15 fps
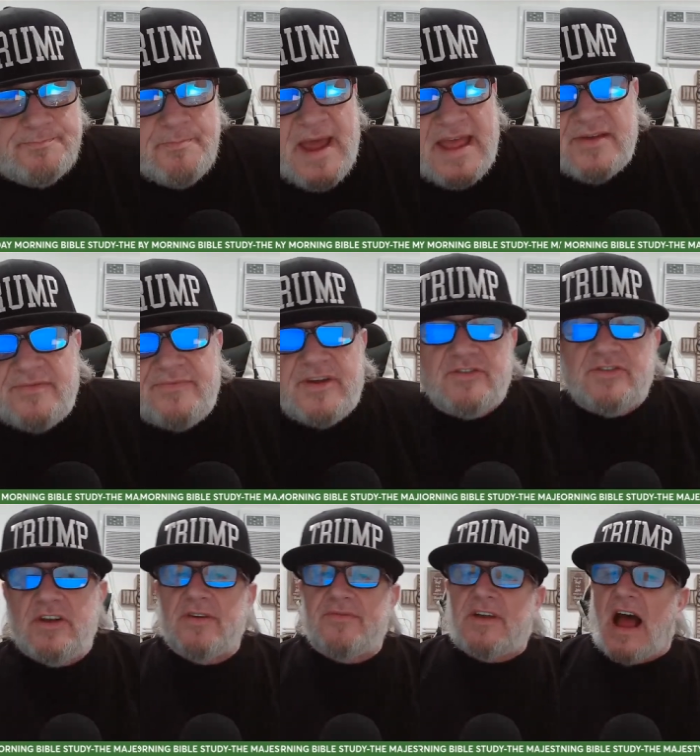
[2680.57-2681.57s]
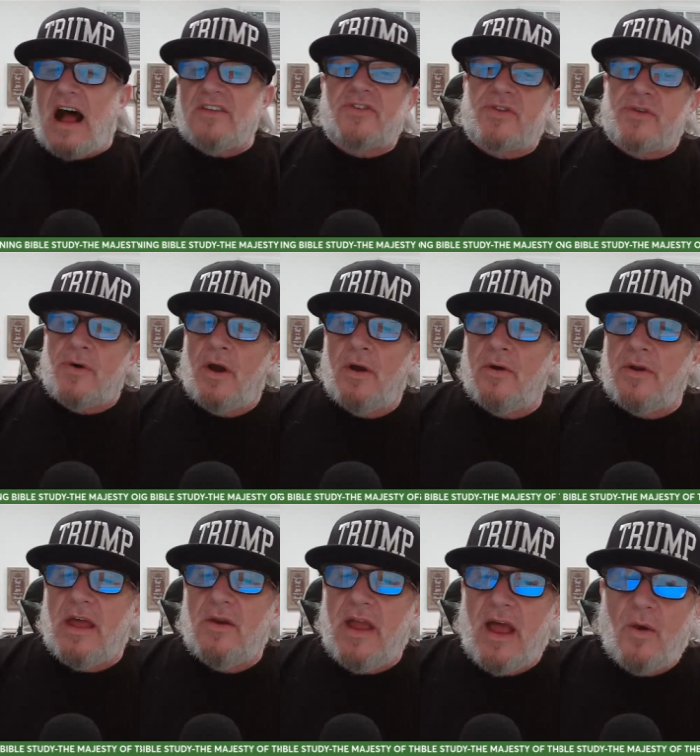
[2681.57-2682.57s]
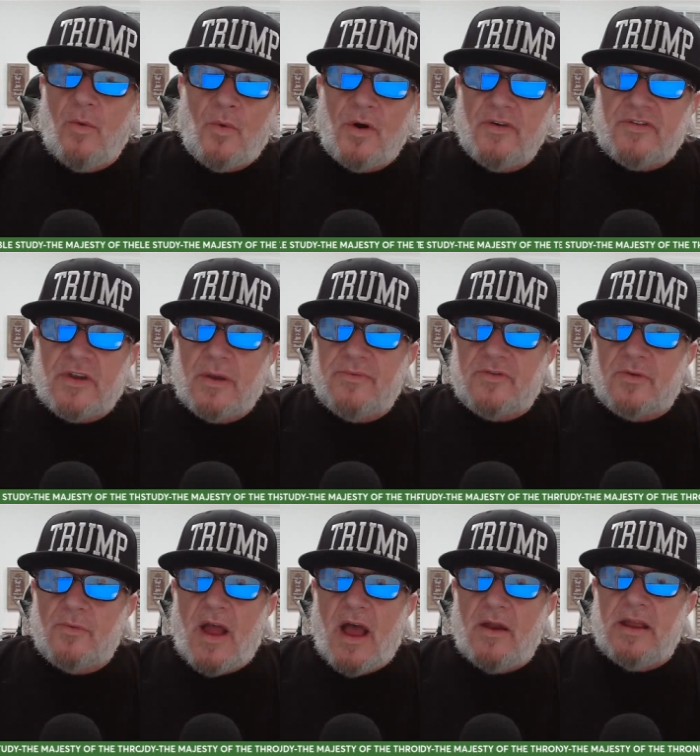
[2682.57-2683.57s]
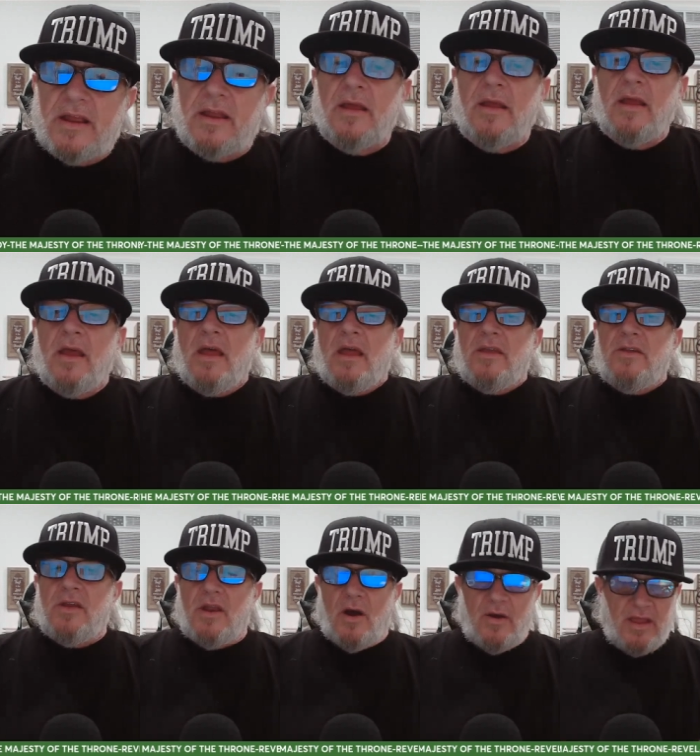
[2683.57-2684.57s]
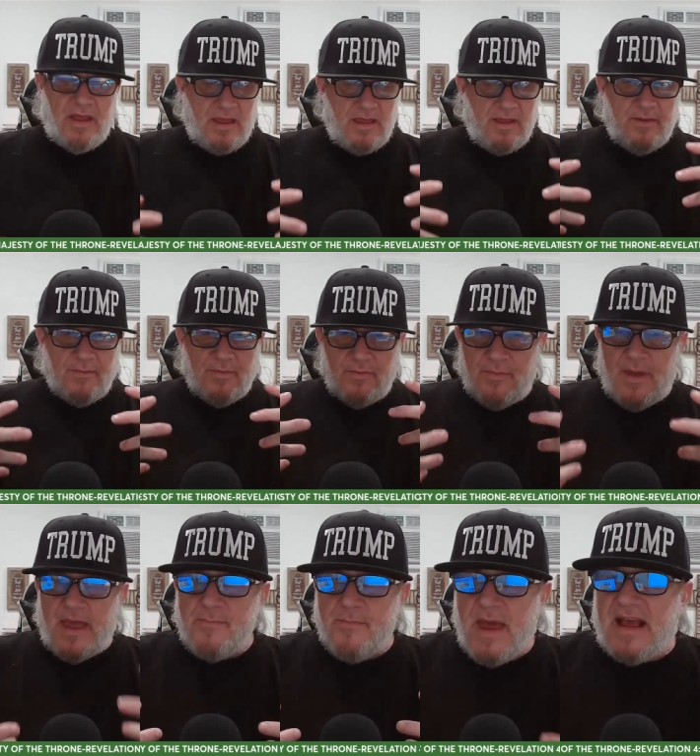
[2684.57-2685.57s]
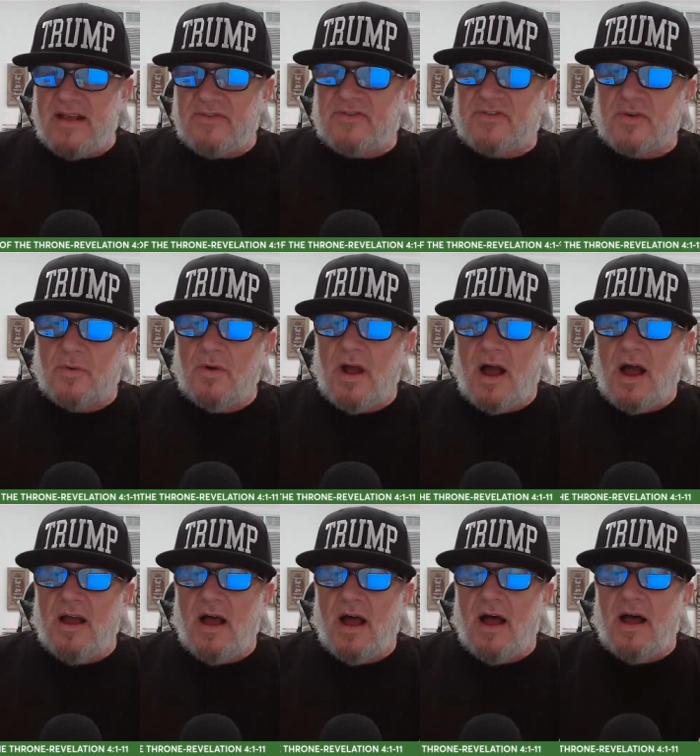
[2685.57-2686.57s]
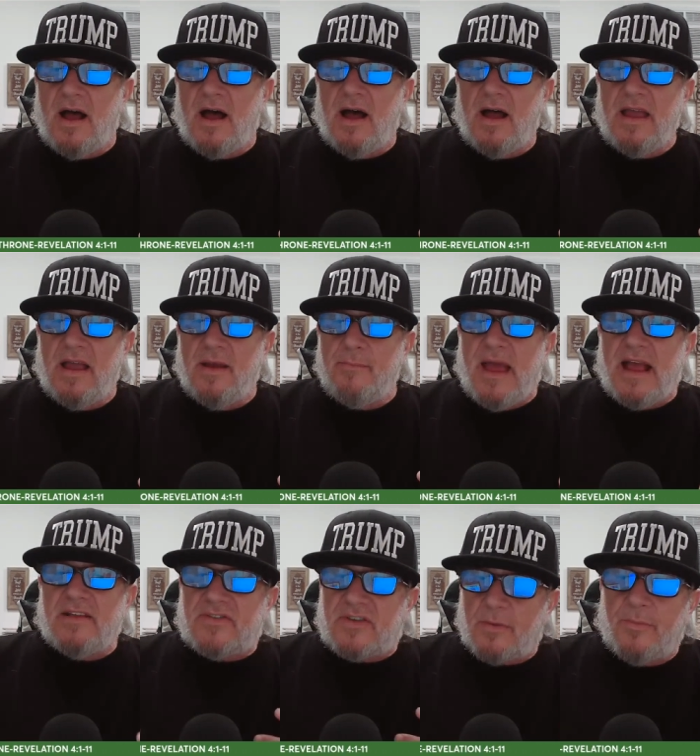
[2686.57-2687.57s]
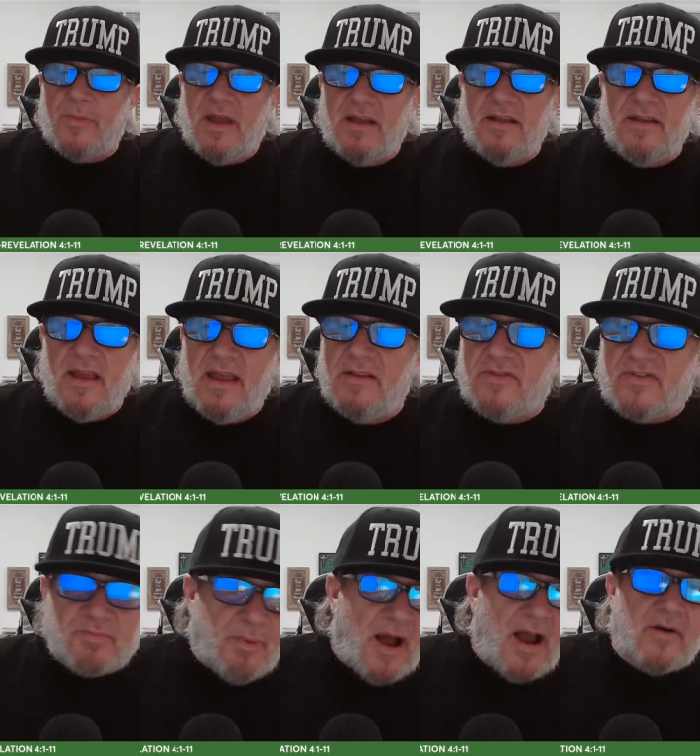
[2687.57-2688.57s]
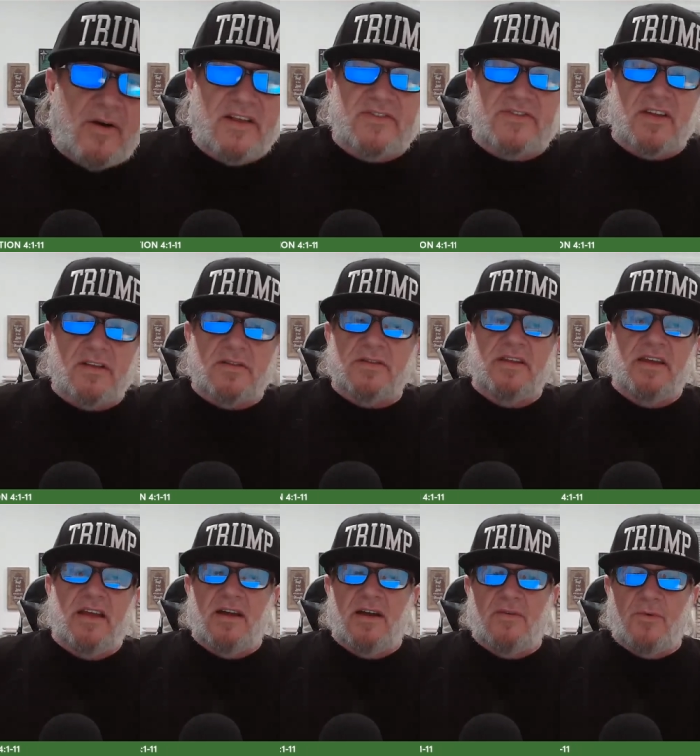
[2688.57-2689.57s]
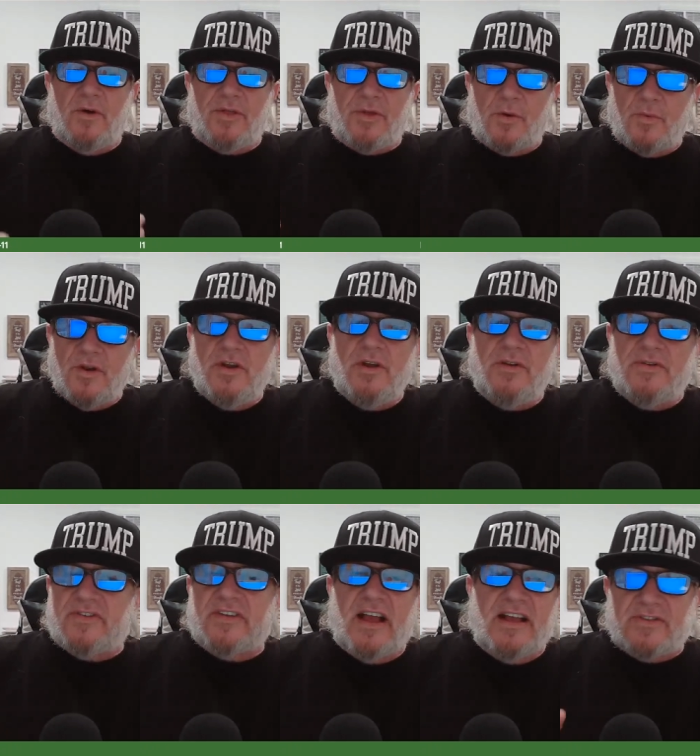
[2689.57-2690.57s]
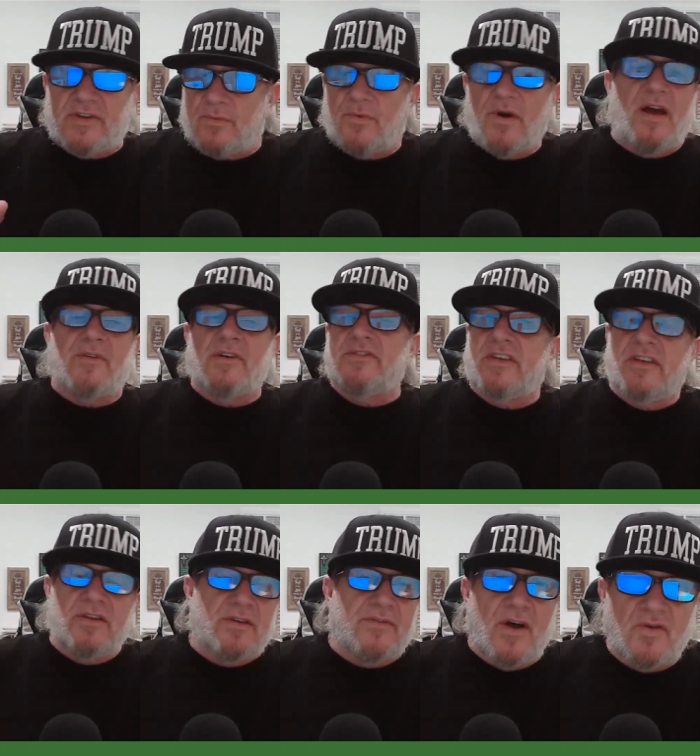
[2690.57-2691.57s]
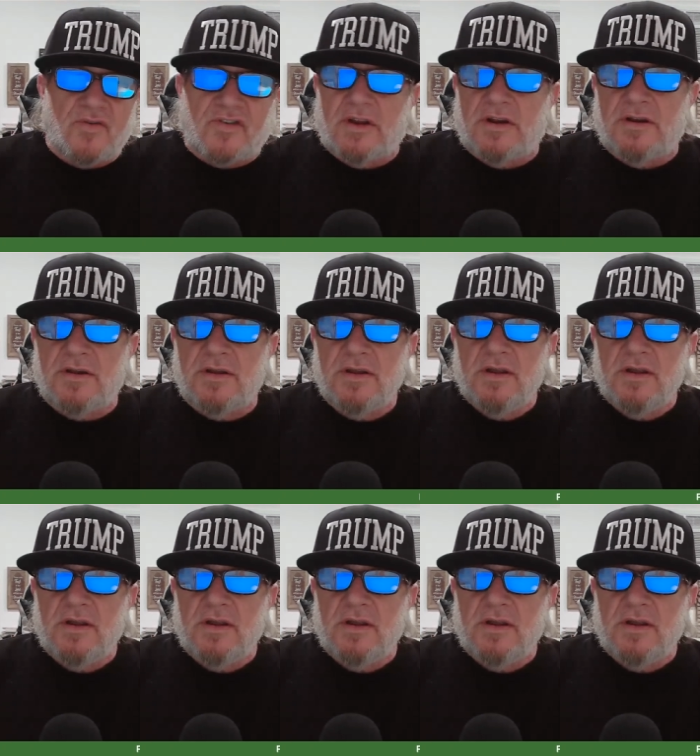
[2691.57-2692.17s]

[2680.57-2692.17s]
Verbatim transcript: may the vision of God's throne and, and worship surrounding, you know, it, may, may it, uh, uh, uh, it may it inspire us to live with a renewed sense of reverence and devotion.